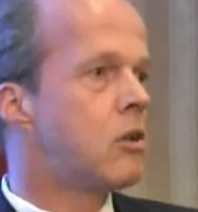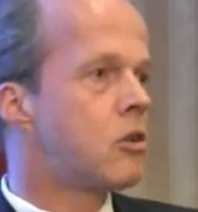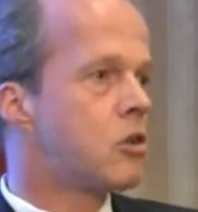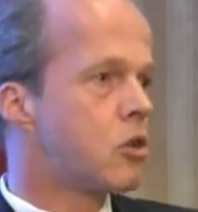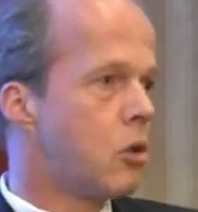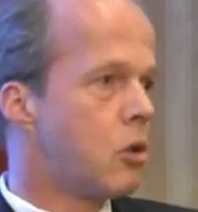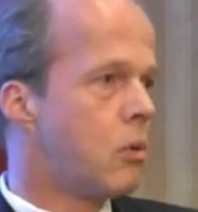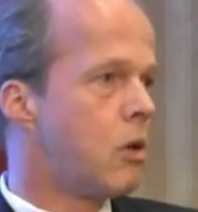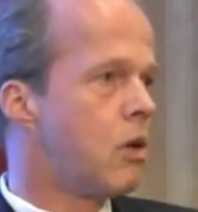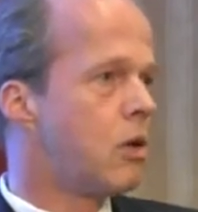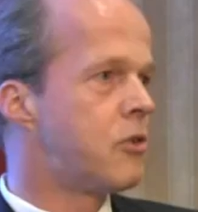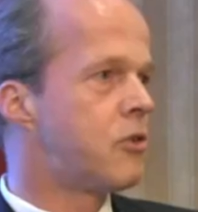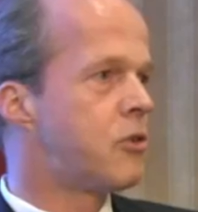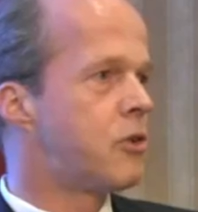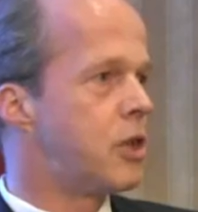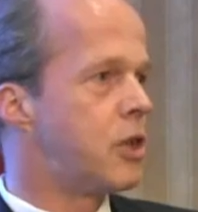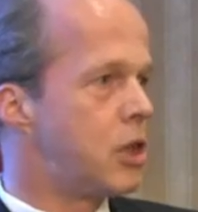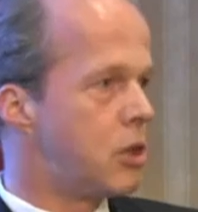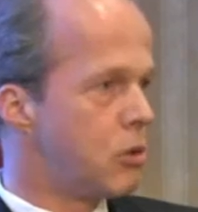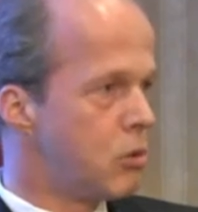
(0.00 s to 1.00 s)

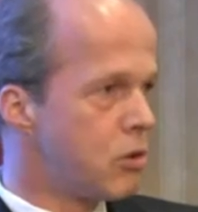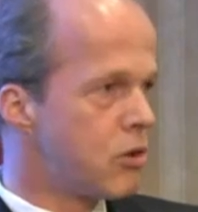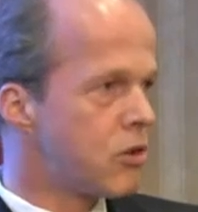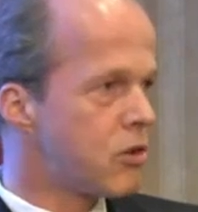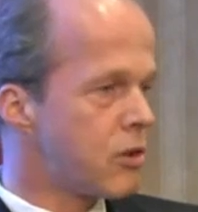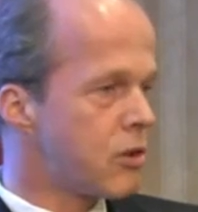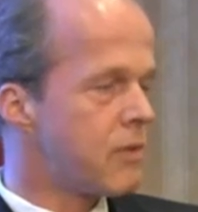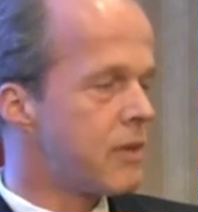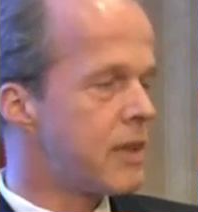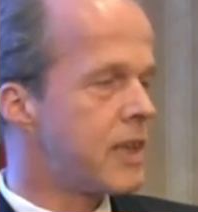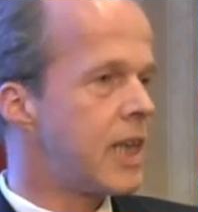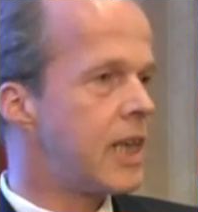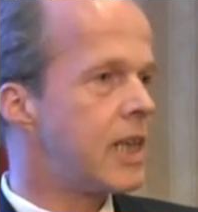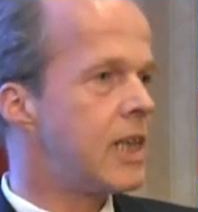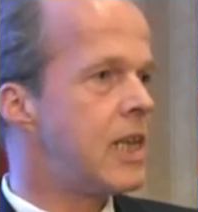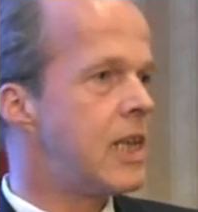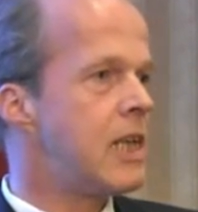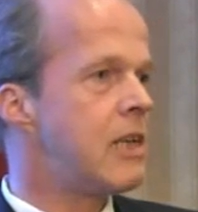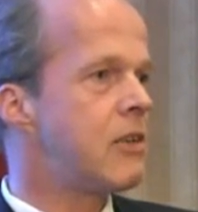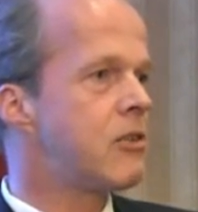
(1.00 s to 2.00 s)
towards the users of the
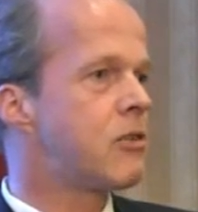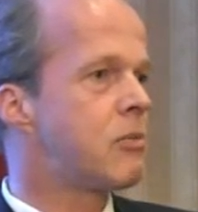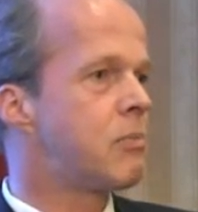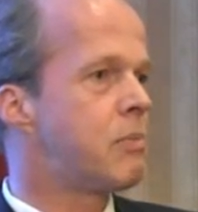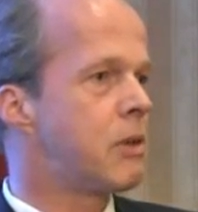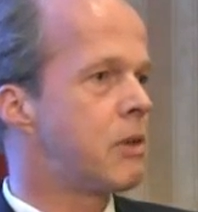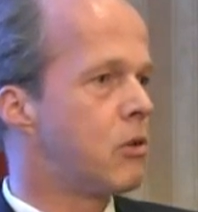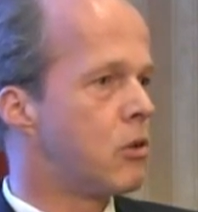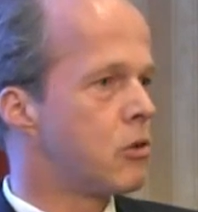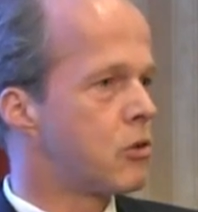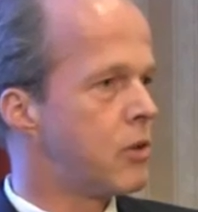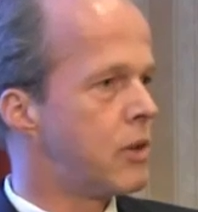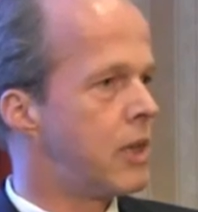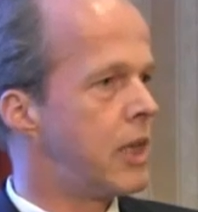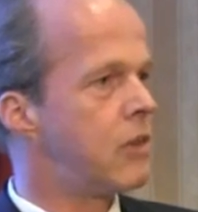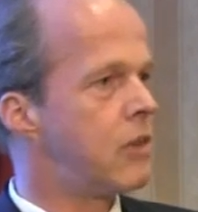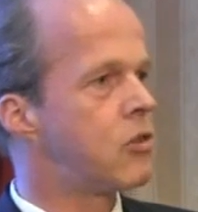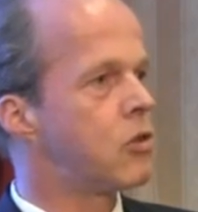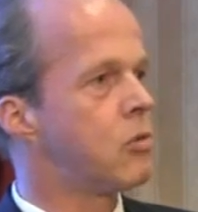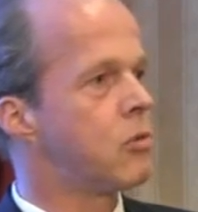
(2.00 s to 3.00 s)
techniques, but also
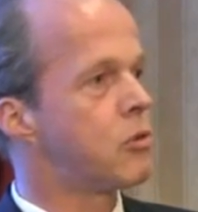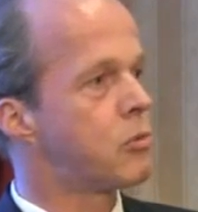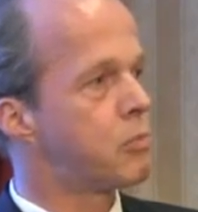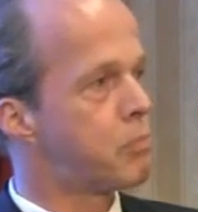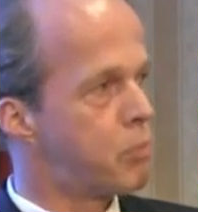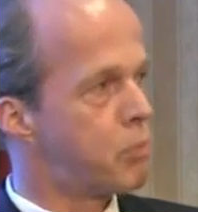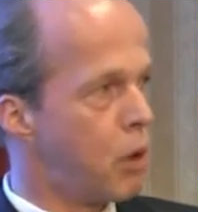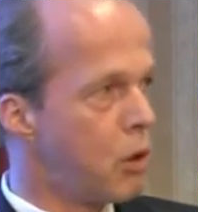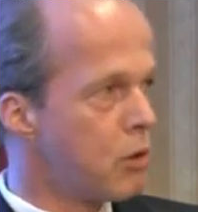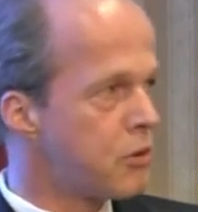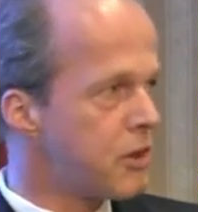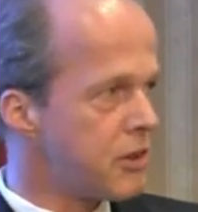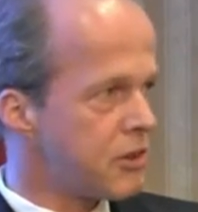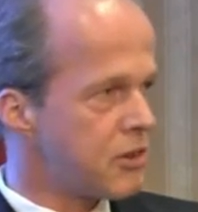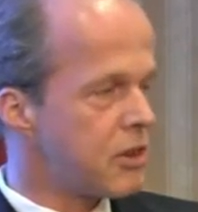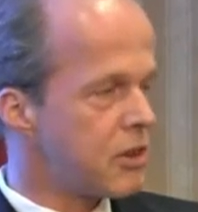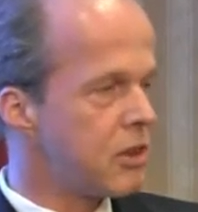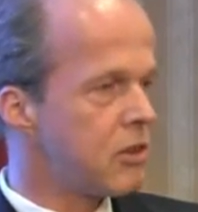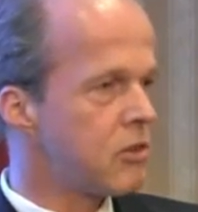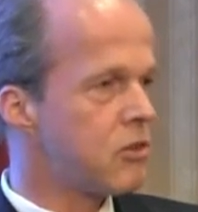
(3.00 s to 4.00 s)
then towards
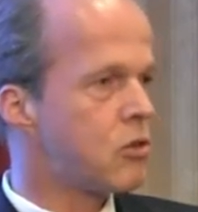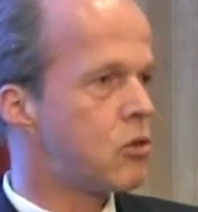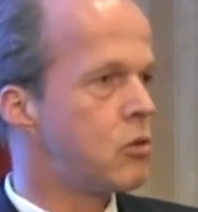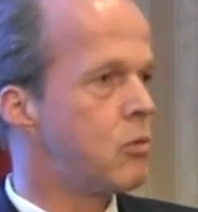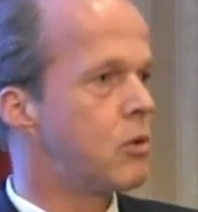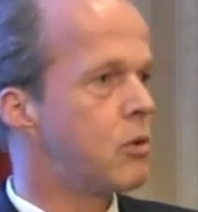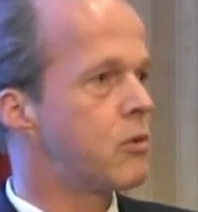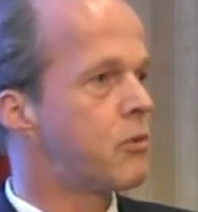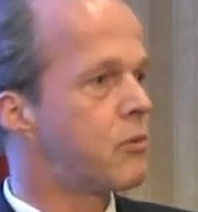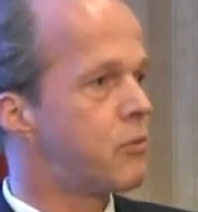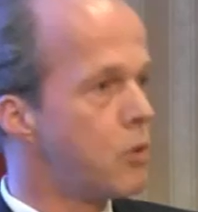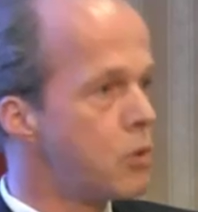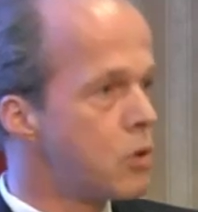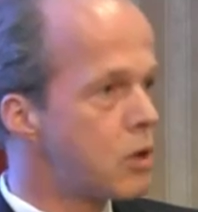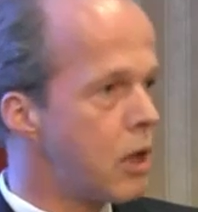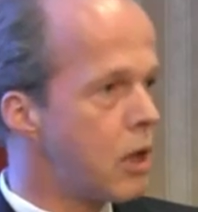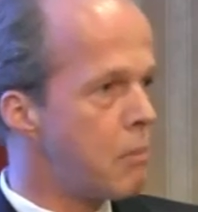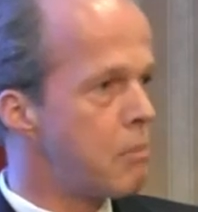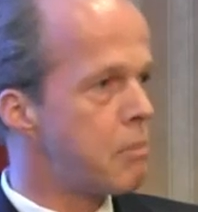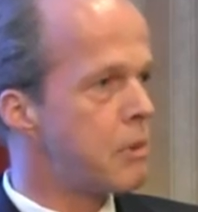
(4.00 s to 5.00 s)
processors, toward
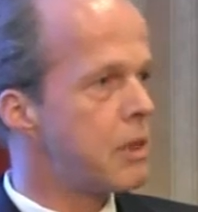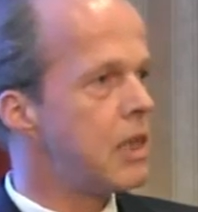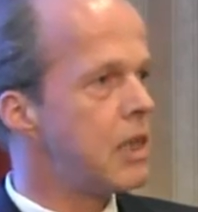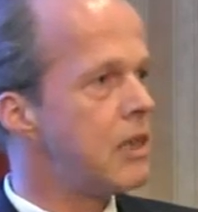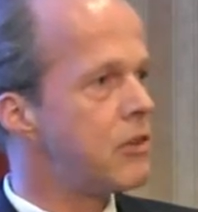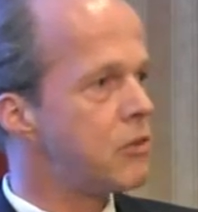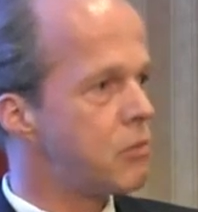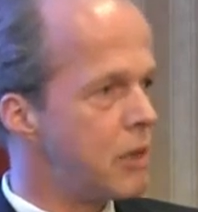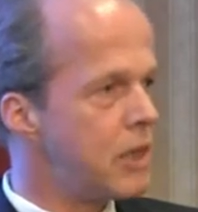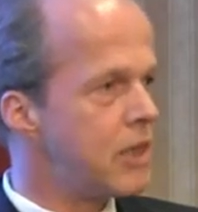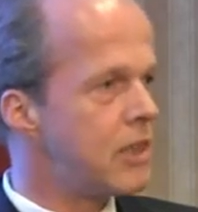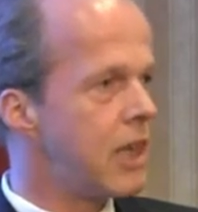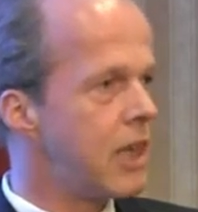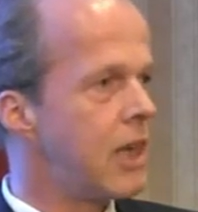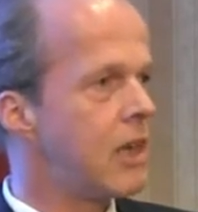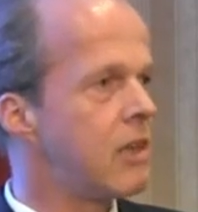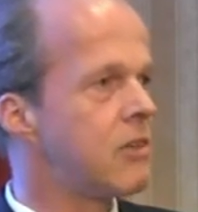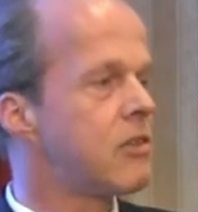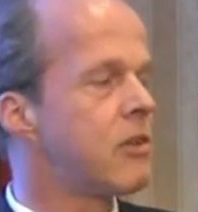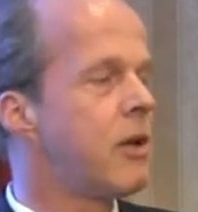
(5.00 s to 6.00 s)
food companies,
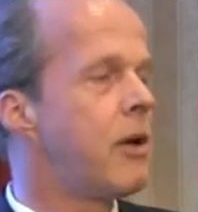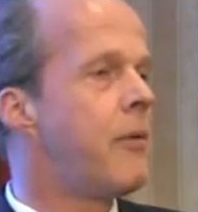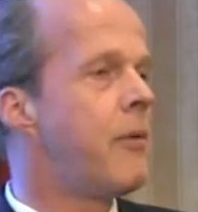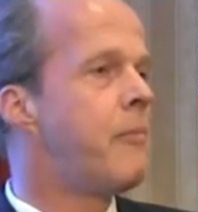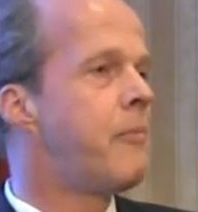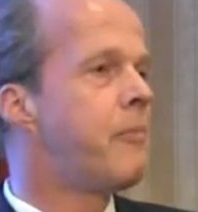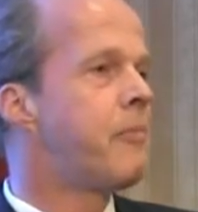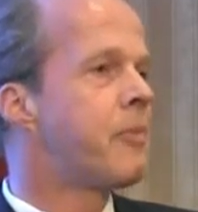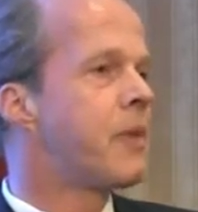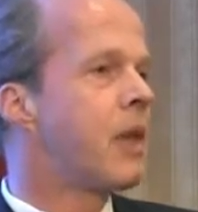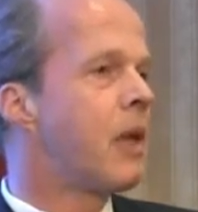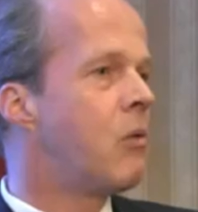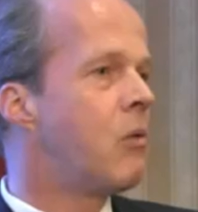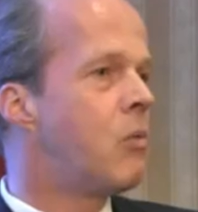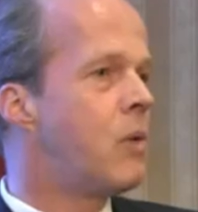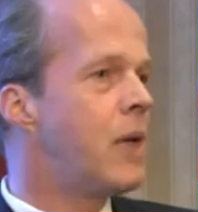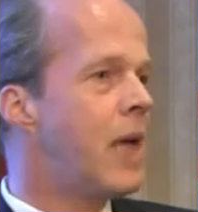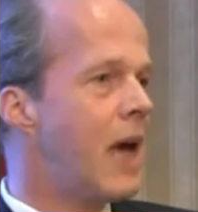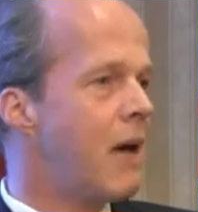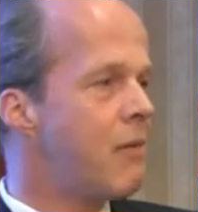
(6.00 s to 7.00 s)
retailers,
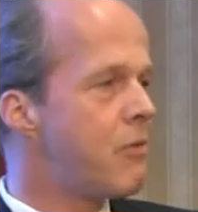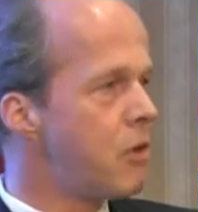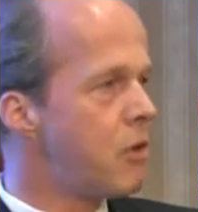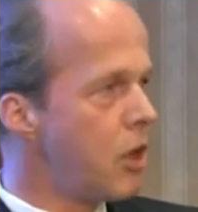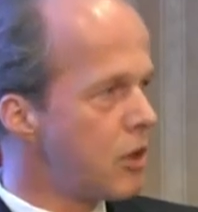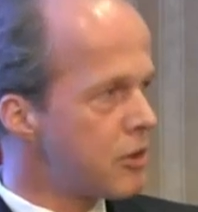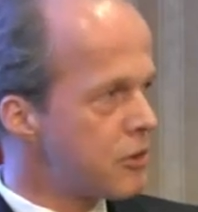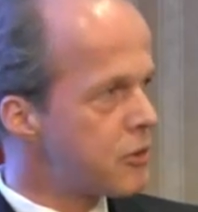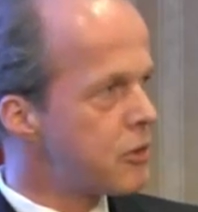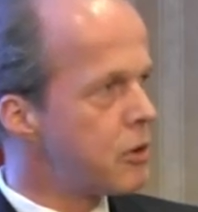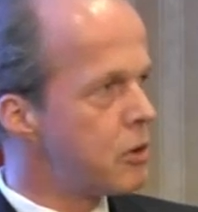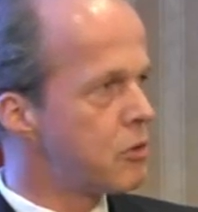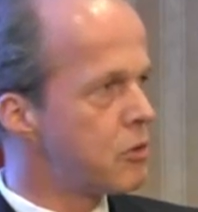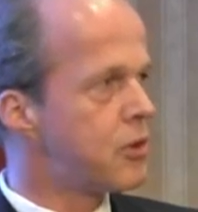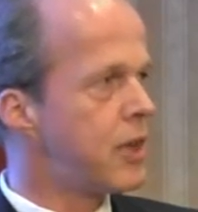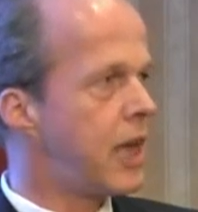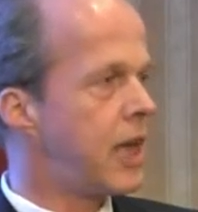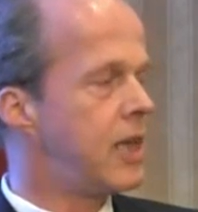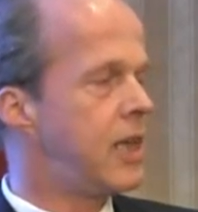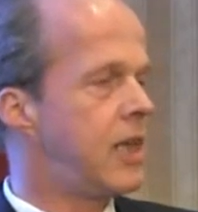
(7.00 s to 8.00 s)
we have lost those
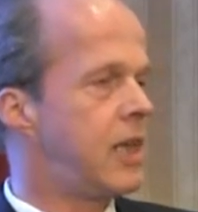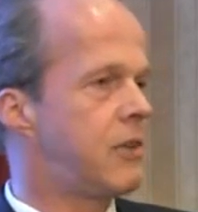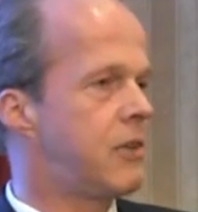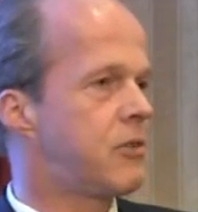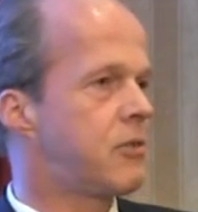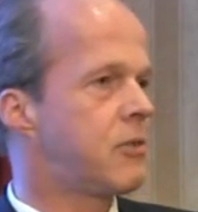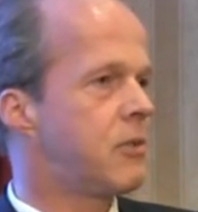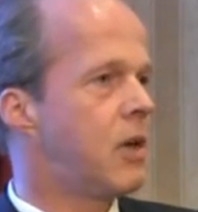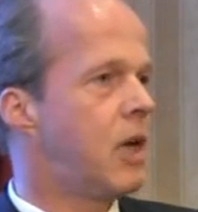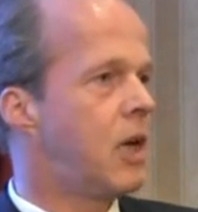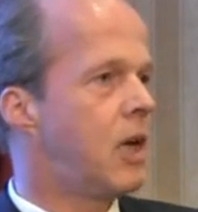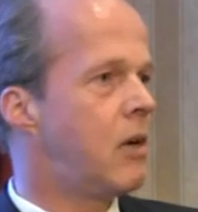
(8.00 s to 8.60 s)
techniques.